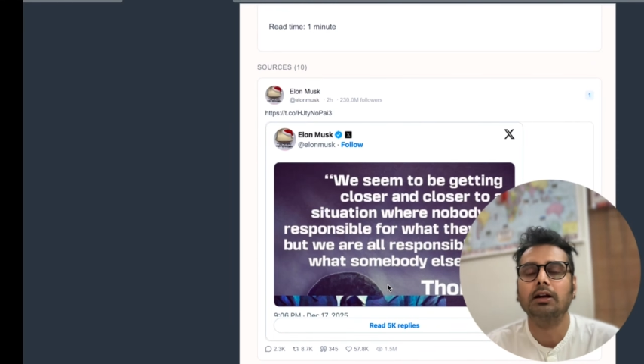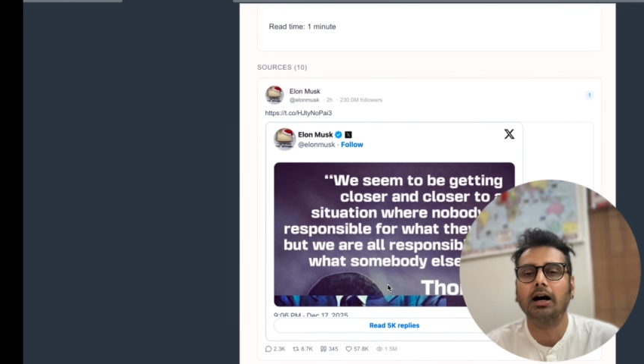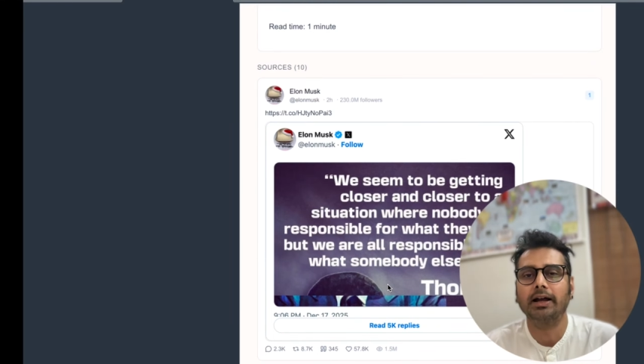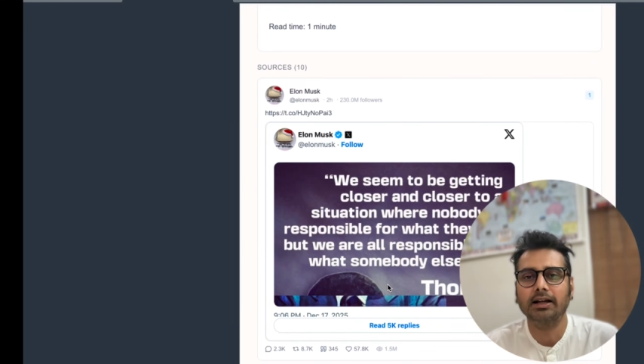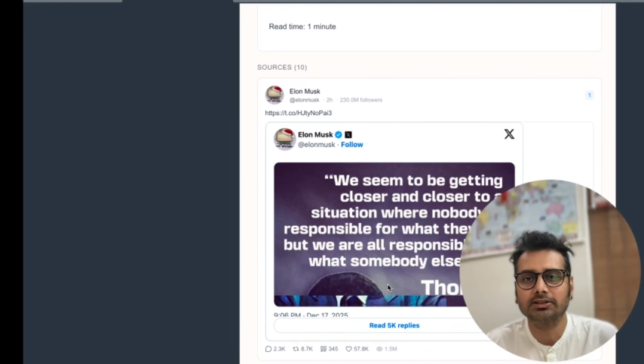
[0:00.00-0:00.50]

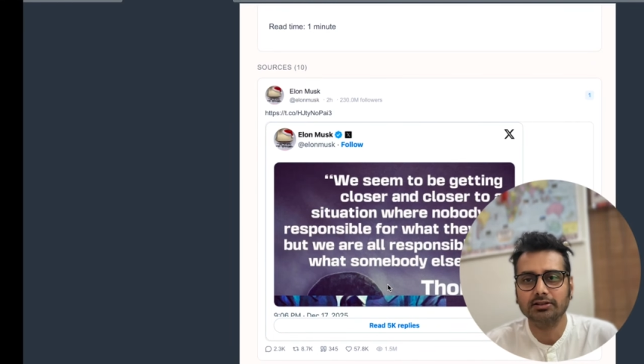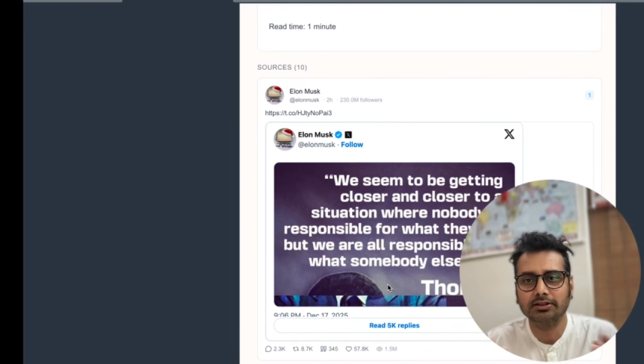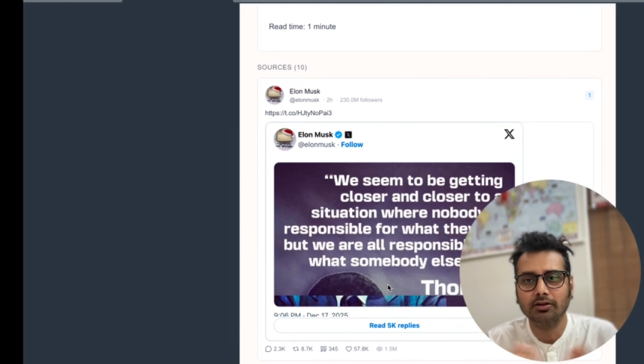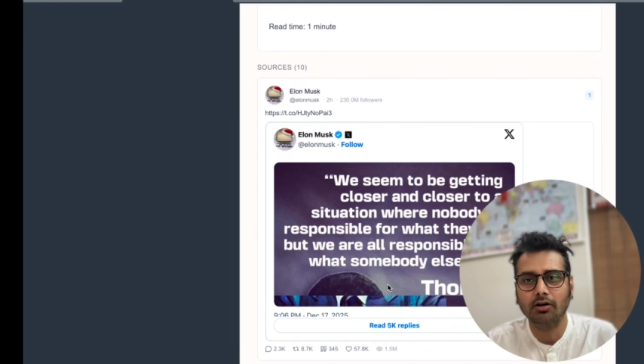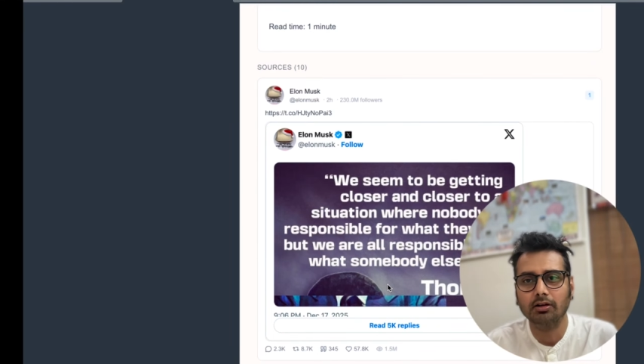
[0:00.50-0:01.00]
I actually
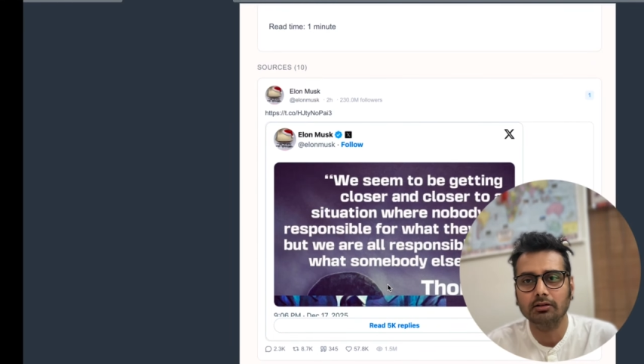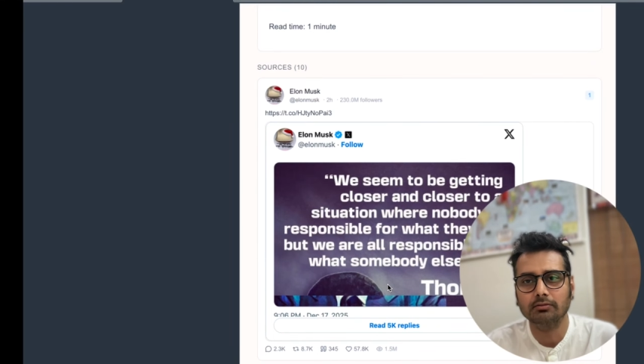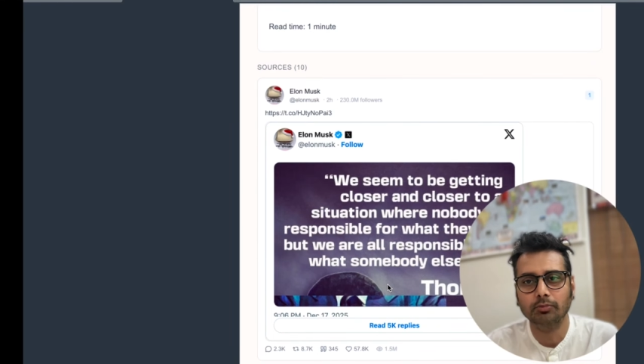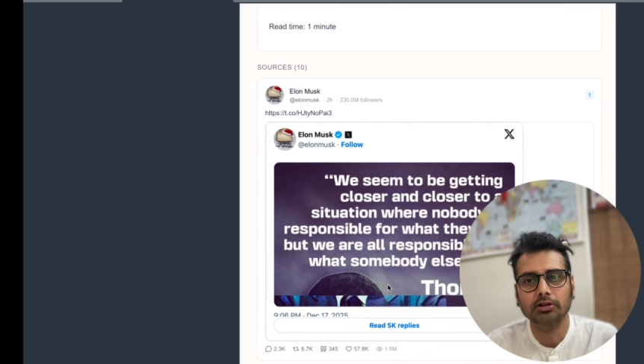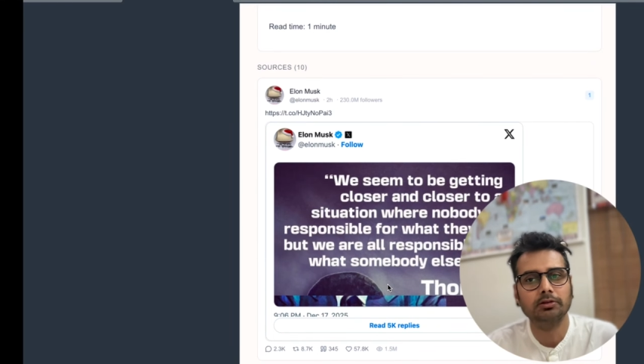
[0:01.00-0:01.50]
call
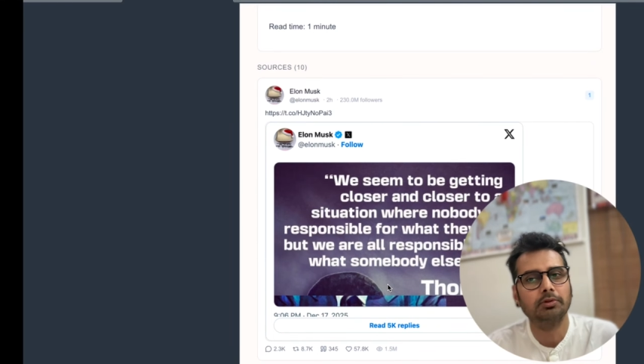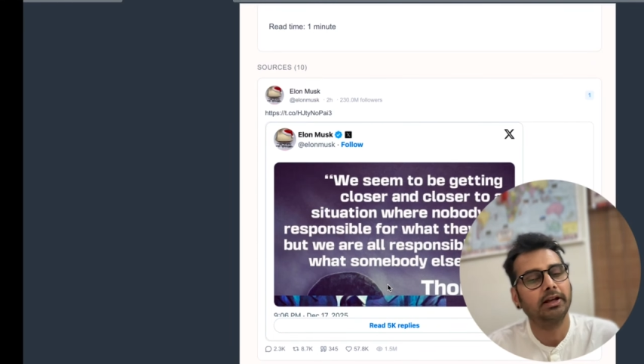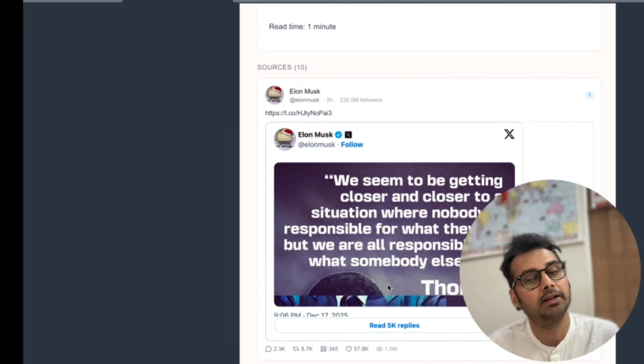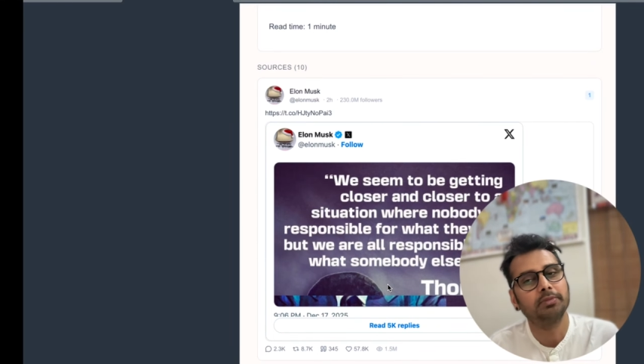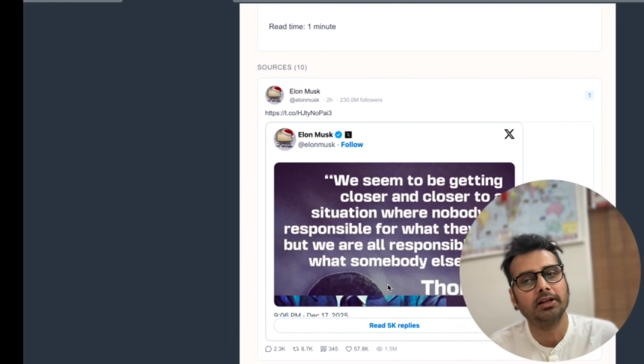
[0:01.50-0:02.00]
multiple
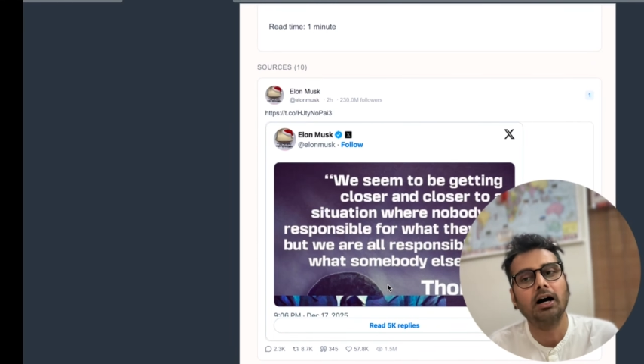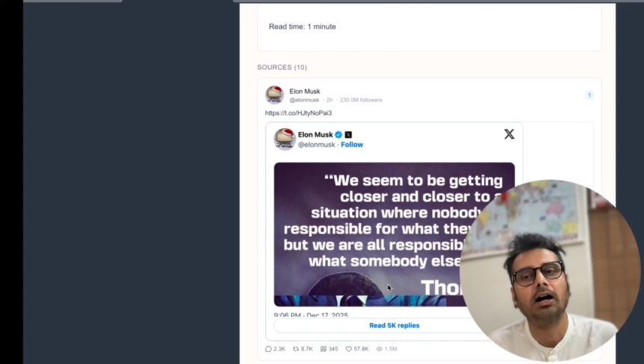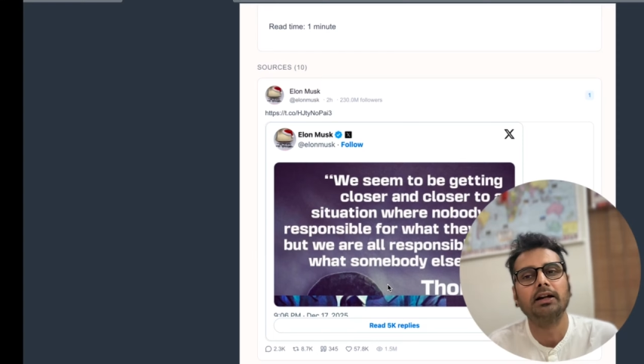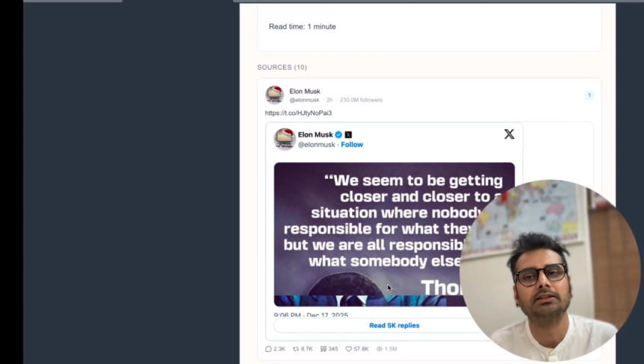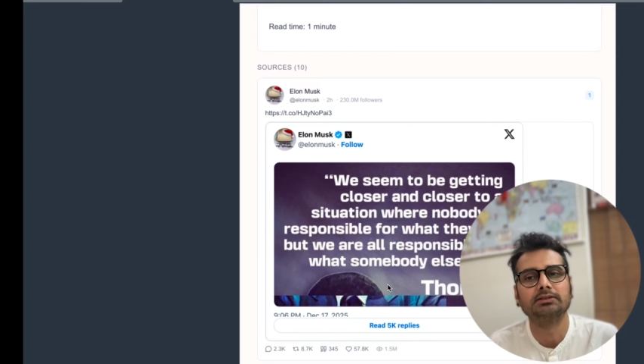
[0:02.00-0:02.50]

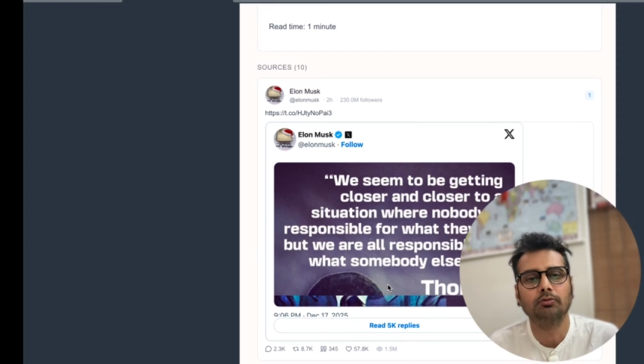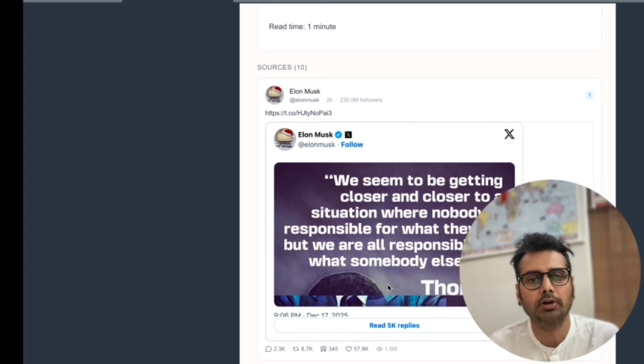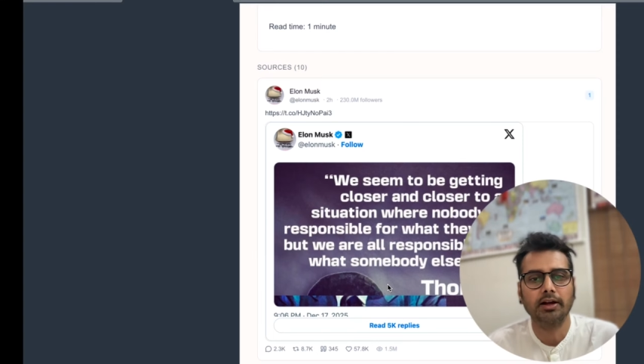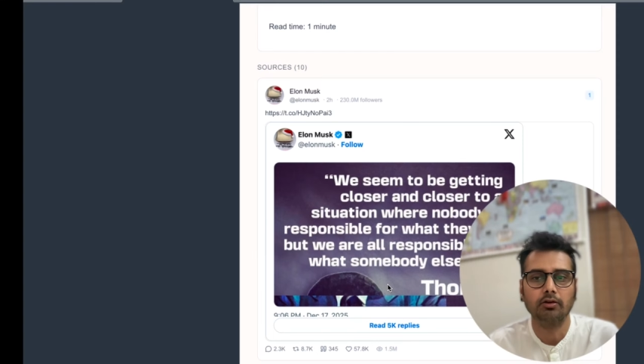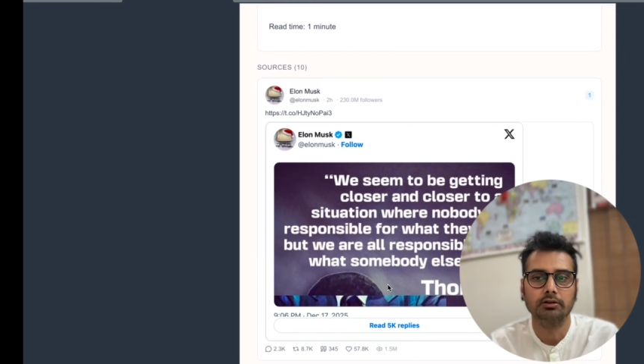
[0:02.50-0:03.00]
APIs what
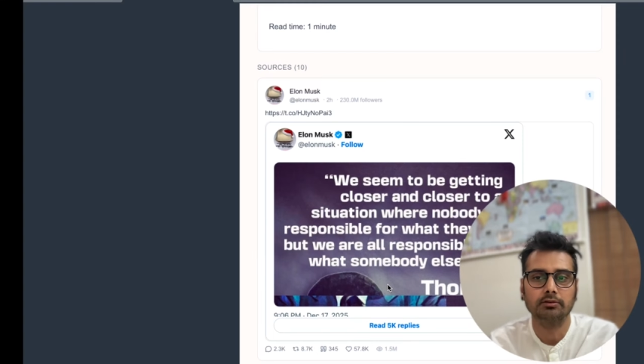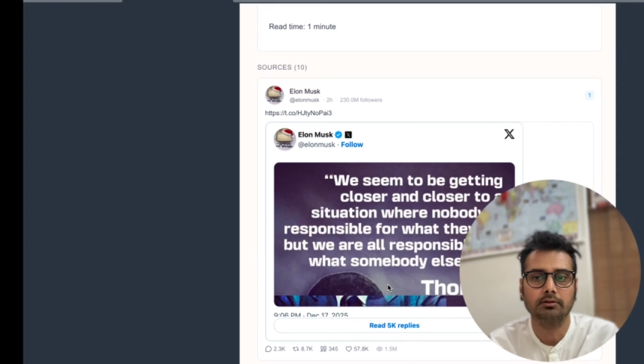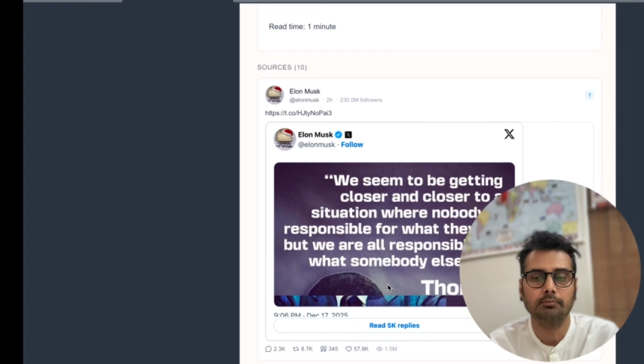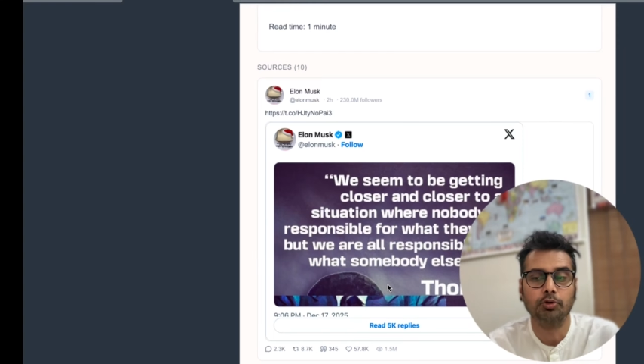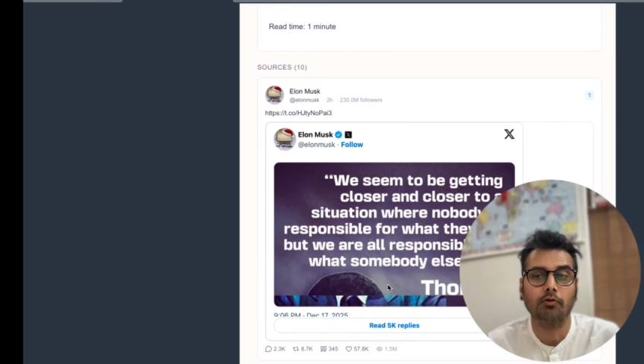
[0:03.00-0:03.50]
I call
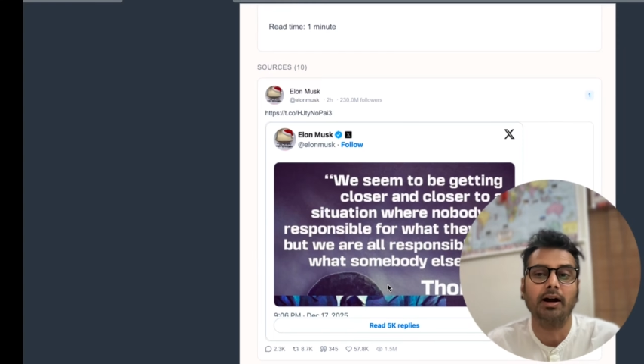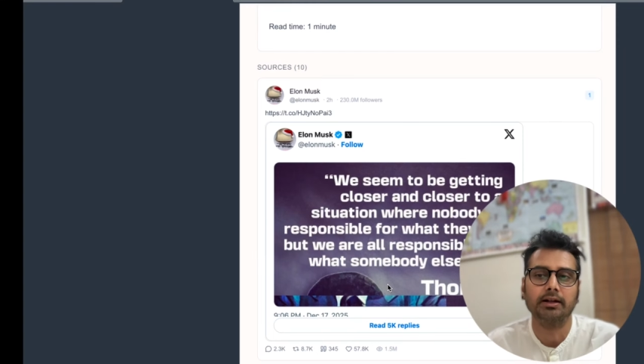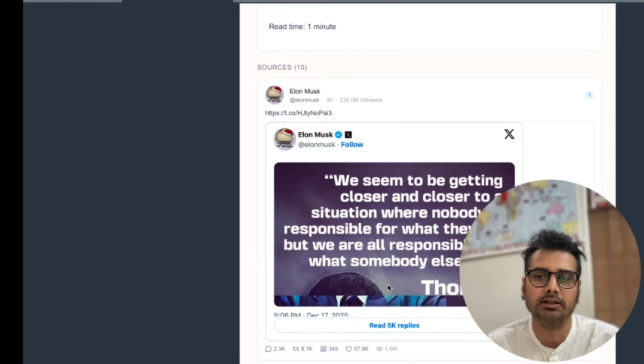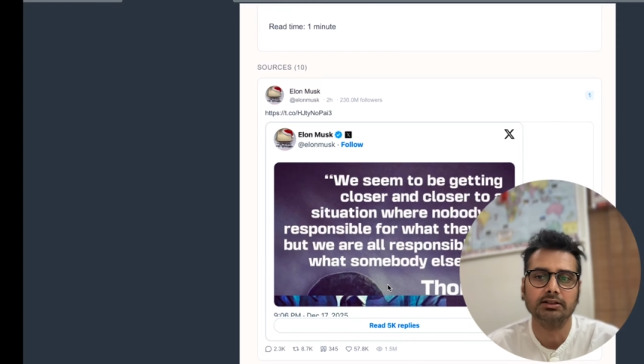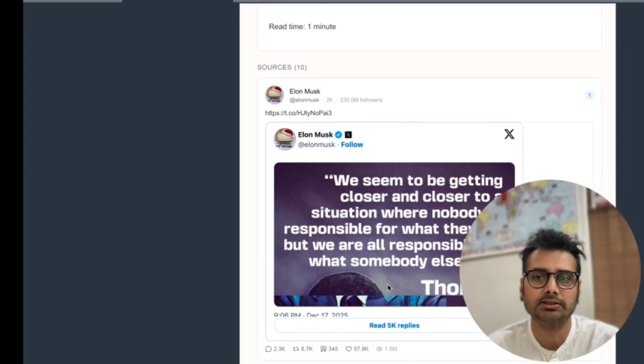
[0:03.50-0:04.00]

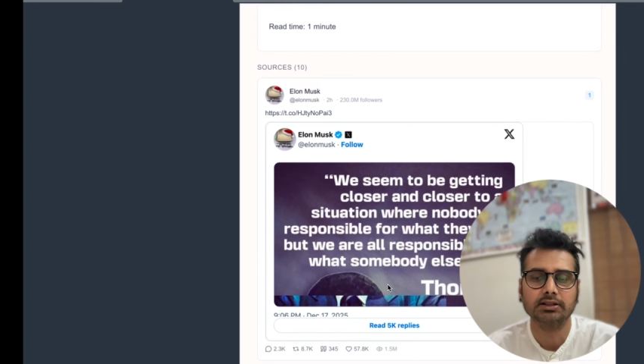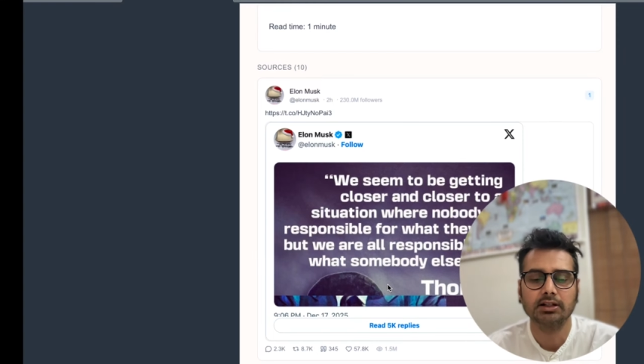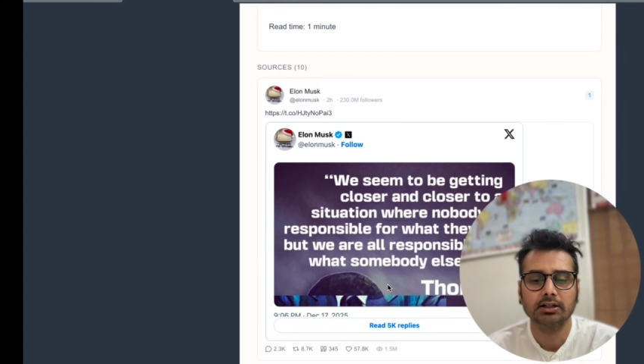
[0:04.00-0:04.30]
providers.